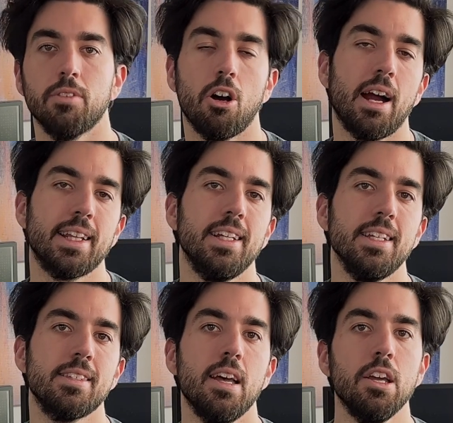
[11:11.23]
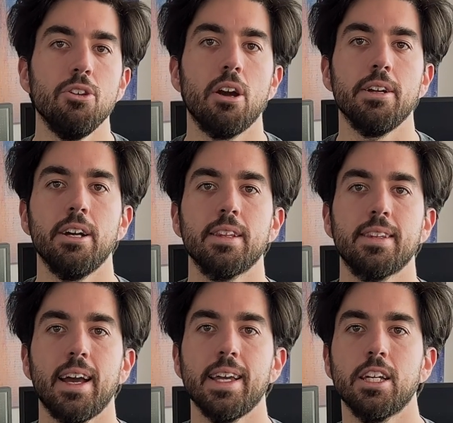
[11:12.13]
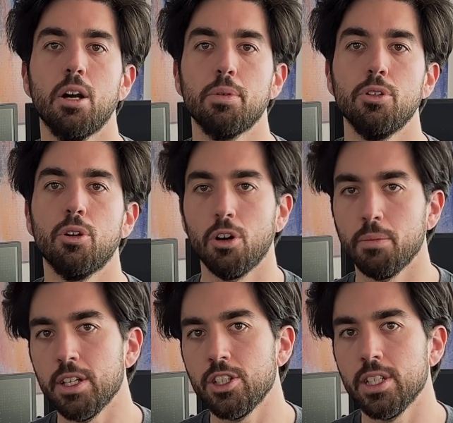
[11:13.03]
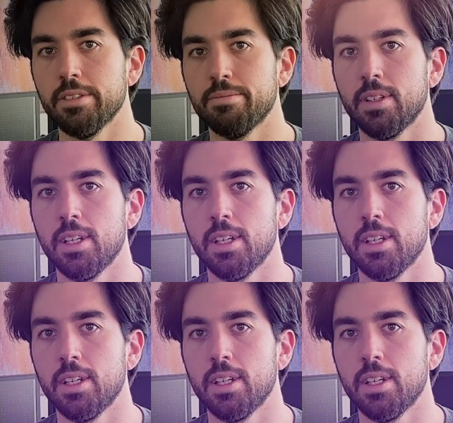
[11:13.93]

or at least you are not tying up your own machine.